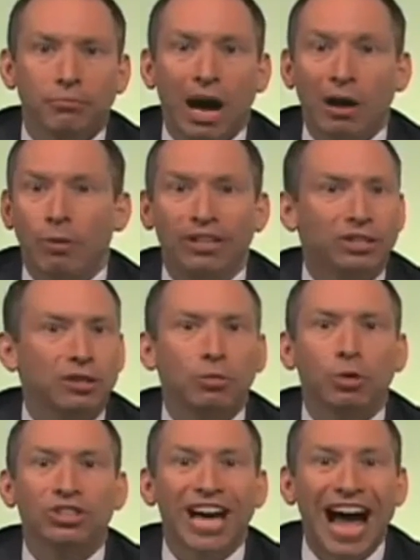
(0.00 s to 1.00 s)
I don't want to see the
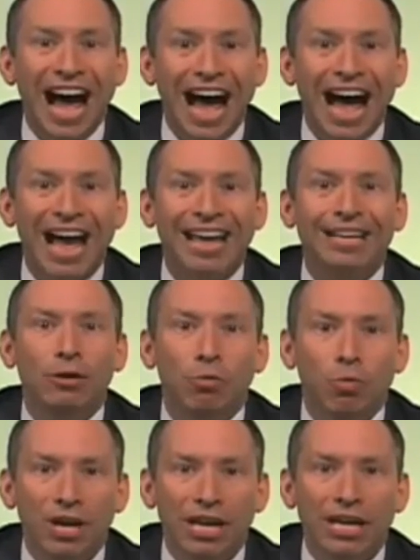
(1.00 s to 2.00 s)
words I,
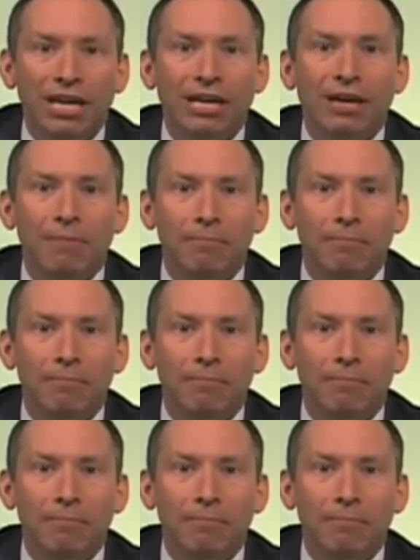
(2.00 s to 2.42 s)
we,